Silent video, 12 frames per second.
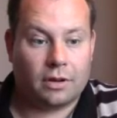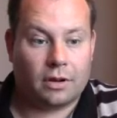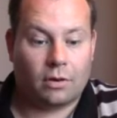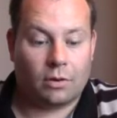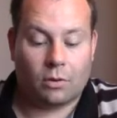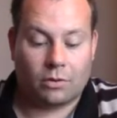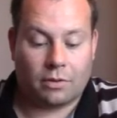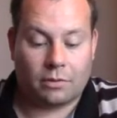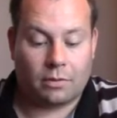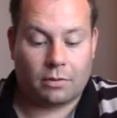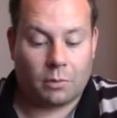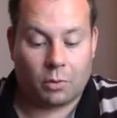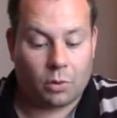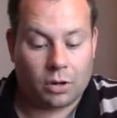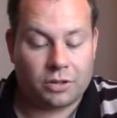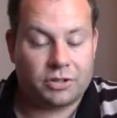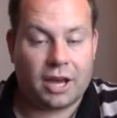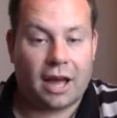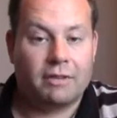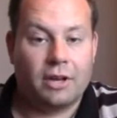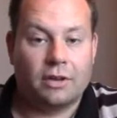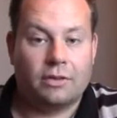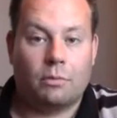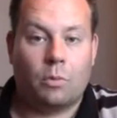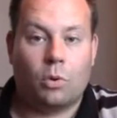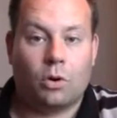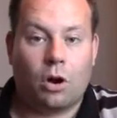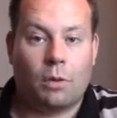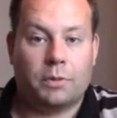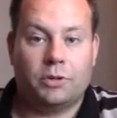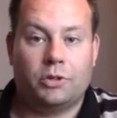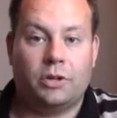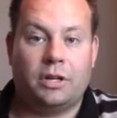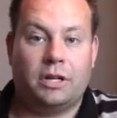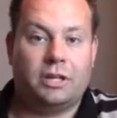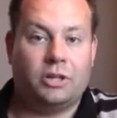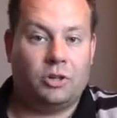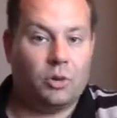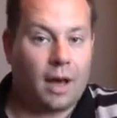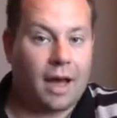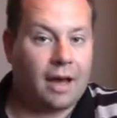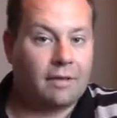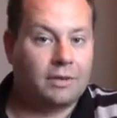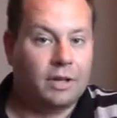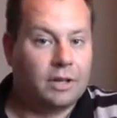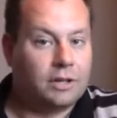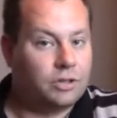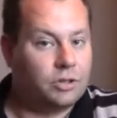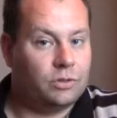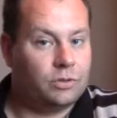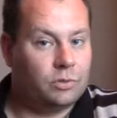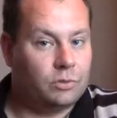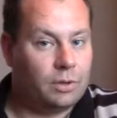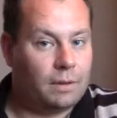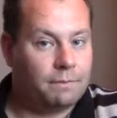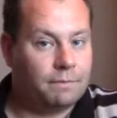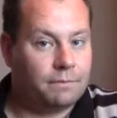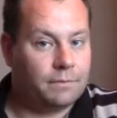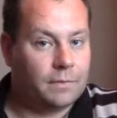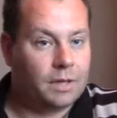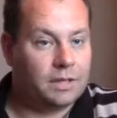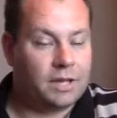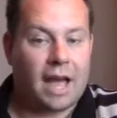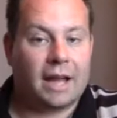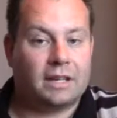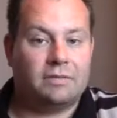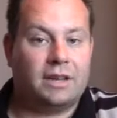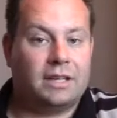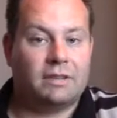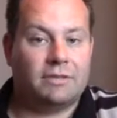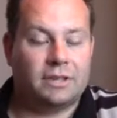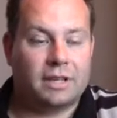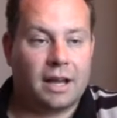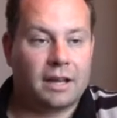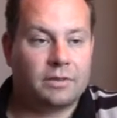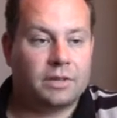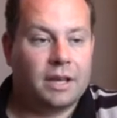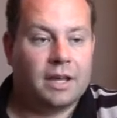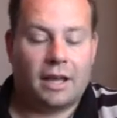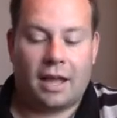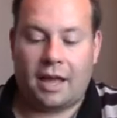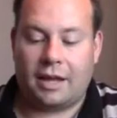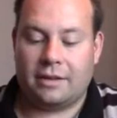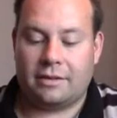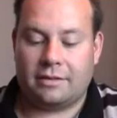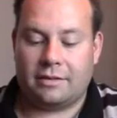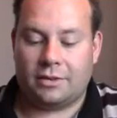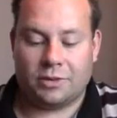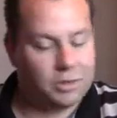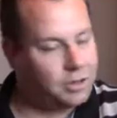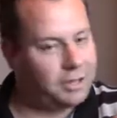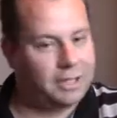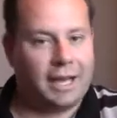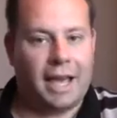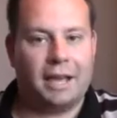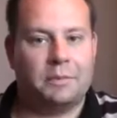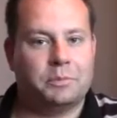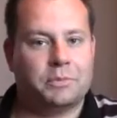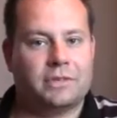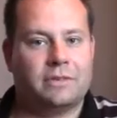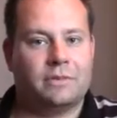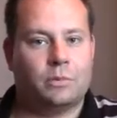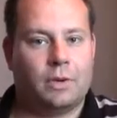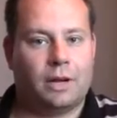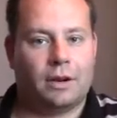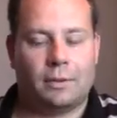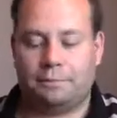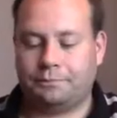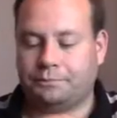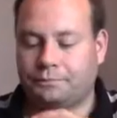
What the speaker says: or the more workers you have, the more opportunity you have to activate different tiles. And there's certain games where,